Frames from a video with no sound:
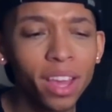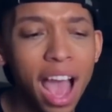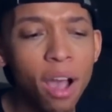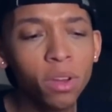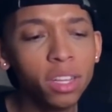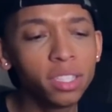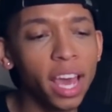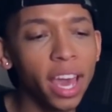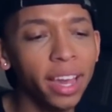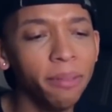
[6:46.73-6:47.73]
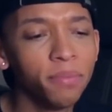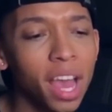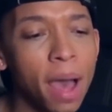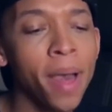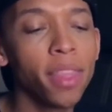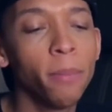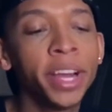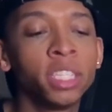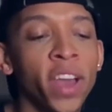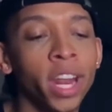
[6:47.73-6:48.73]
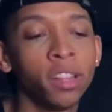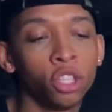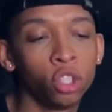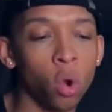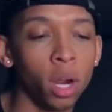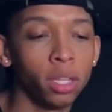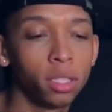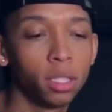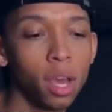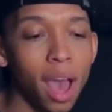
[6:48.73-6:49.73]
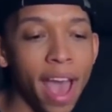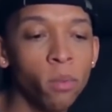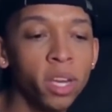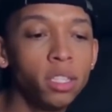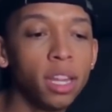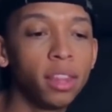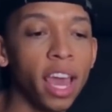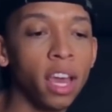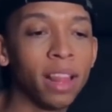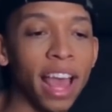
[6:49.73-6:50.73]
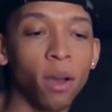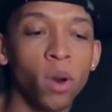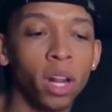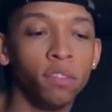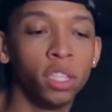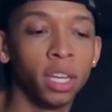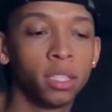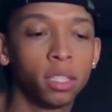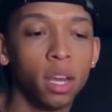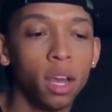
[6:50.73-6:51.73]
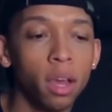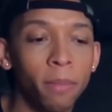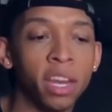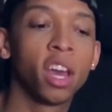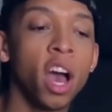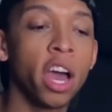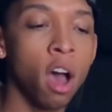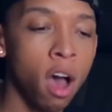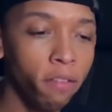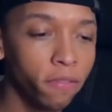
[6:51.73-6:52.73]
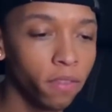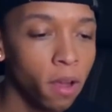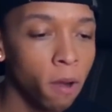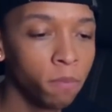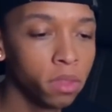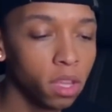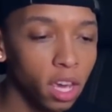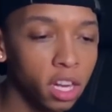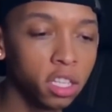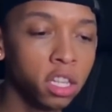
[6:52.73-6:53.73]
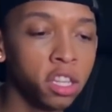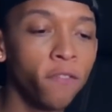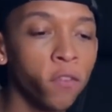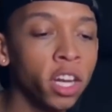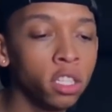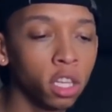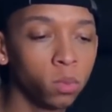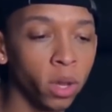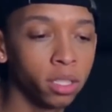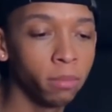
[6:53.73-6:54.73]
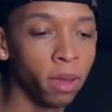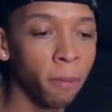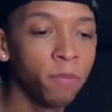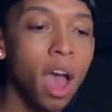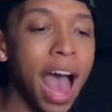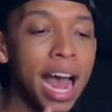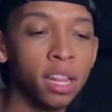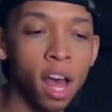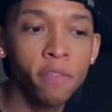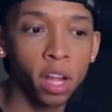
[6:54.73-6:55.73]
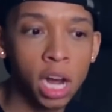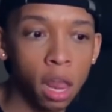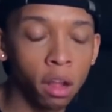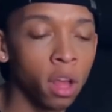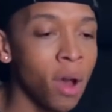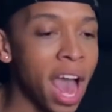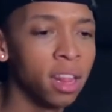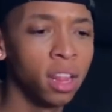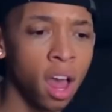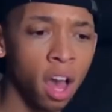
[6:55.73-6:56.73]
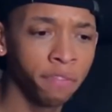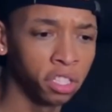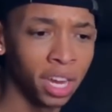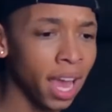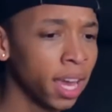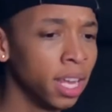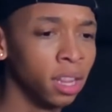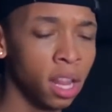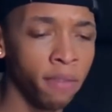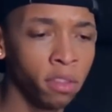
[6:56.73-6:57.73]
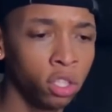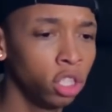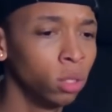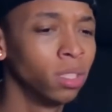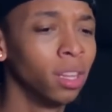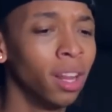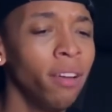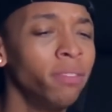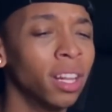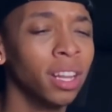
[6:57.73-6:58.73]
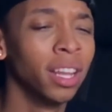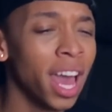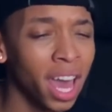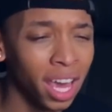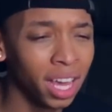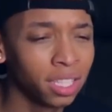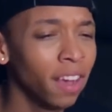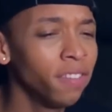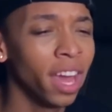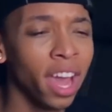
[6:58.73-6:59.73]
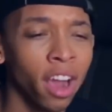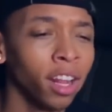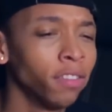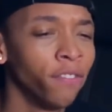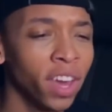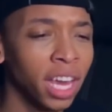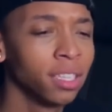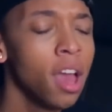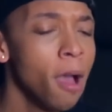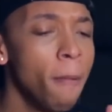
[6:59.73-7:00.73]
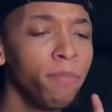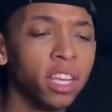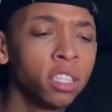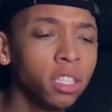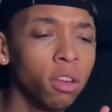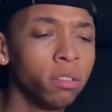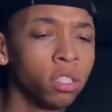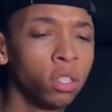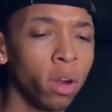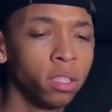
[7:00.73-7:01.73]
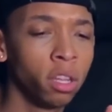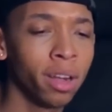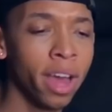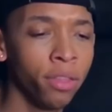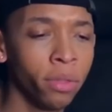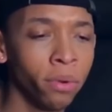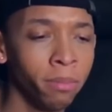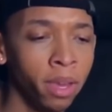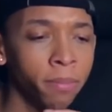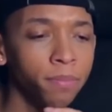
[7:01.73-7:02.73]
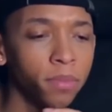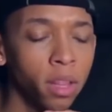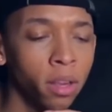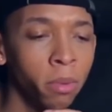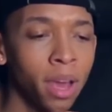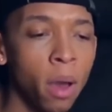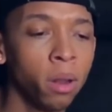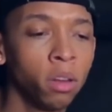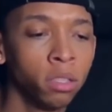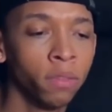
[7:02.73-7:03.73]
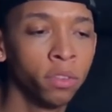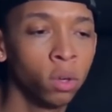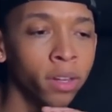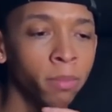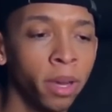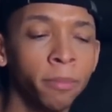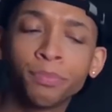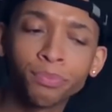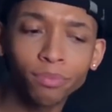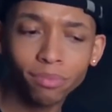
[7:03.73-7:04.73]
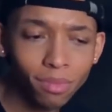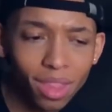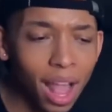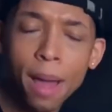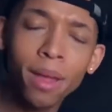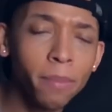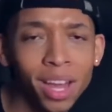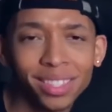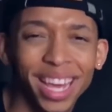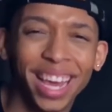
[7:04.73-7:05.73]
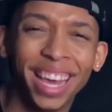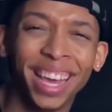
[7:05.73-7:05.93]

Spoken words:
I will say, I'm not the biggest fan of the shorts. I wish that they like would have just been cut off. It just, the fringe looks weird to me. I love the color though. I love the jacket, love the shoes, love the legs, love the hair, love the face. It's just those shorts kind of throwing me a little bit. I would have chosen for shorts, but I'm not Beyonce.